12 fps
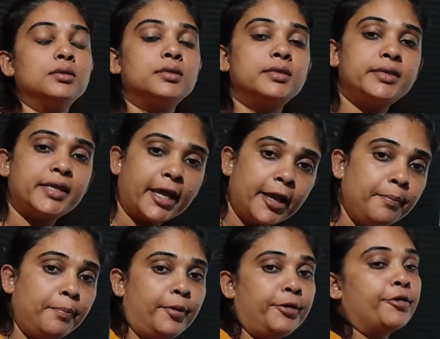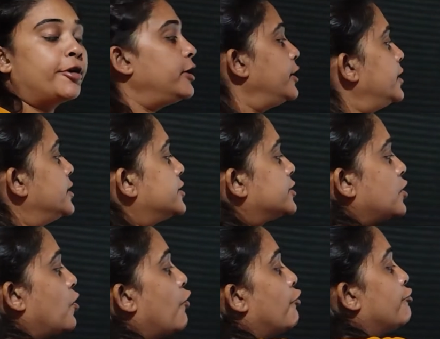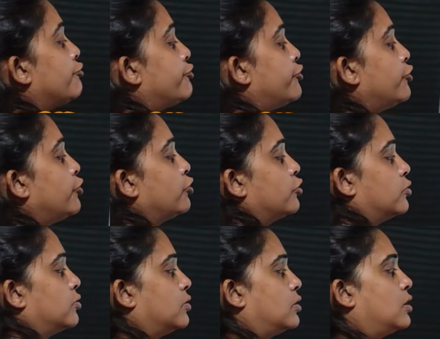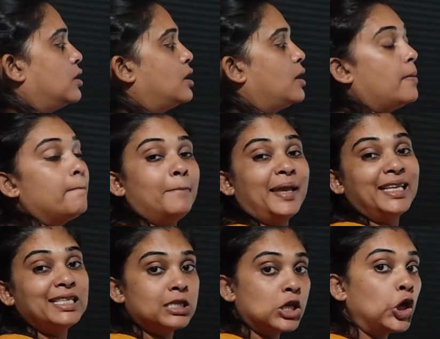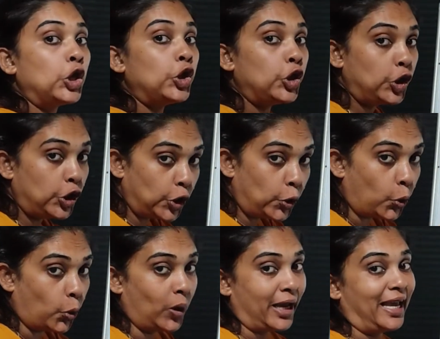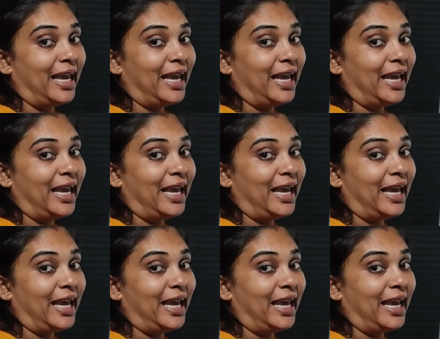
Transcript: Second plural is vous, means you.